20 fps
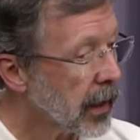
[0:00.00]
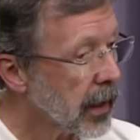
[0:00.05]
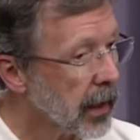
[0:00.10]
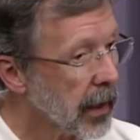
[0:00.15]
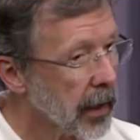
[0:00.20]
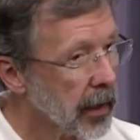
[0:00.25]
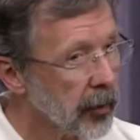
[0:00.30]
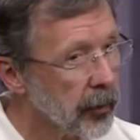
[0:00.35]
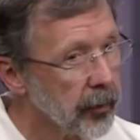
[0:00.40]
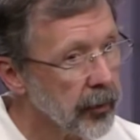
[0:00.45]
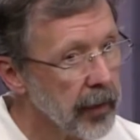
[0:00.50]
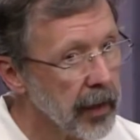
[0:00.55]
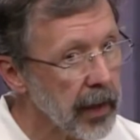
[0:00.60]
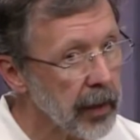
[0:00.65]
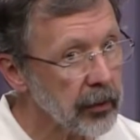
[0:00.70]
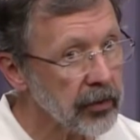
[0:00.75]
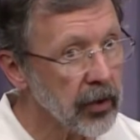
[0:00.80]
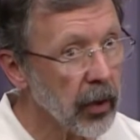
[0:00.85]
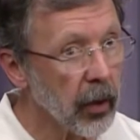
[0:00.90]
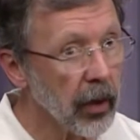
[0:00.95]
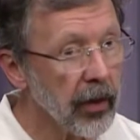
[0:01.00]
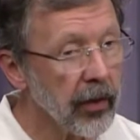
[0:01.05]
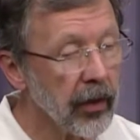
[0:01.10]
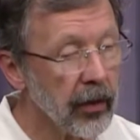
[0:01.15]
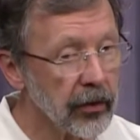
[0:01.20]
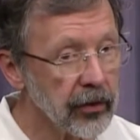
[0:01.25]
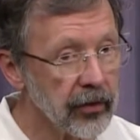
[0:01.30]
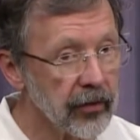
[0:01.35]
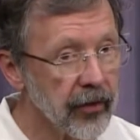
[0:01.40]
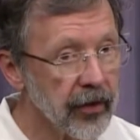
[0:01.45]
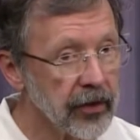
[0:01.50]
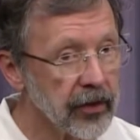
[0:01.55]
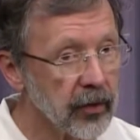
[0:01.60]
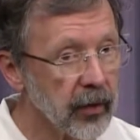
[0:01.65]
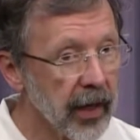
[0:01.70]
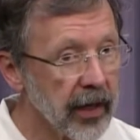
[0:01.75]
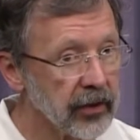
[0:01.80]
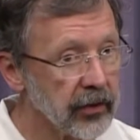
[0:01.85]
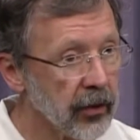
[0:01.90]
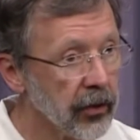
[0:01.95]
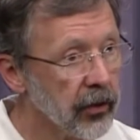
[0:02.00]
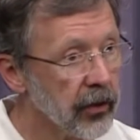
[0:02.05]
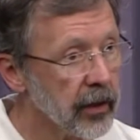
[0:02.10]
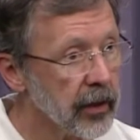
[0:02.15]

Um, and it was only those of us who actually